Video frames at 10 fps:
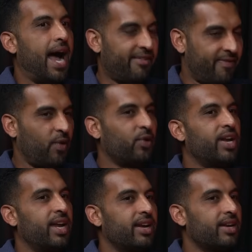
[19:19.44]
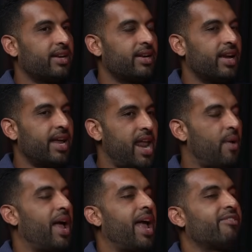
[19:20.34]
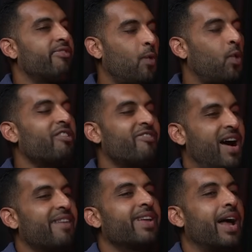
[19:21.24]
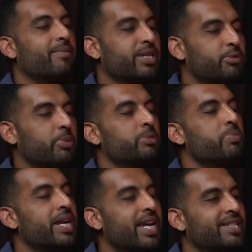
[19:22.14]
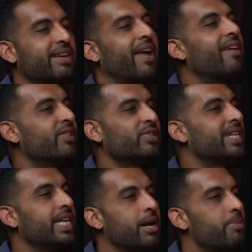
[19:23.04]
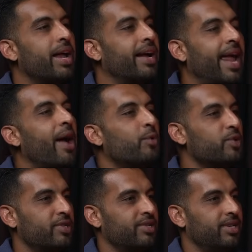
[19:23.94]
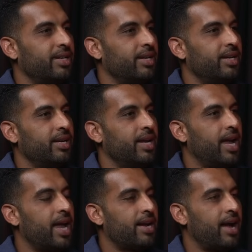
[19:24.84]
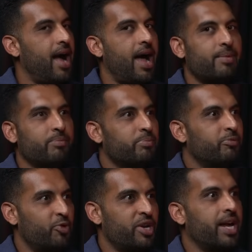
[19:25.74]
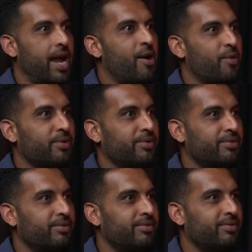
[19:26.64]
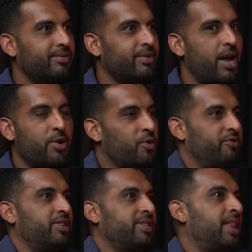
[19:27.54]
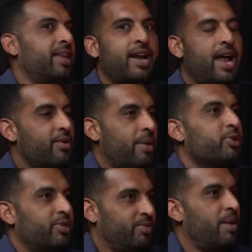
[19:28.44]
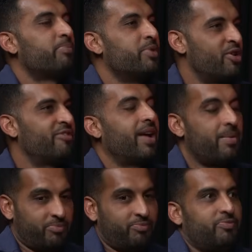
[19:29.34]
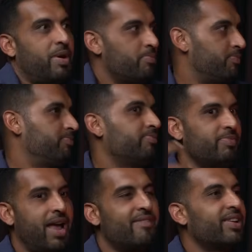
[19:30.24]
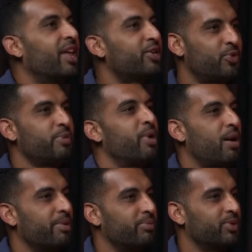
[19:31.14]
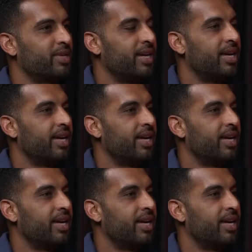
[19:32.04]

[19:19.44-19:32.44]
I followed it and now I have 4 to 5 times as much money as I've ever seen in my account. And I'm freaking out. I don't know if to sell it. I'm nervous. I'm having luxury problems.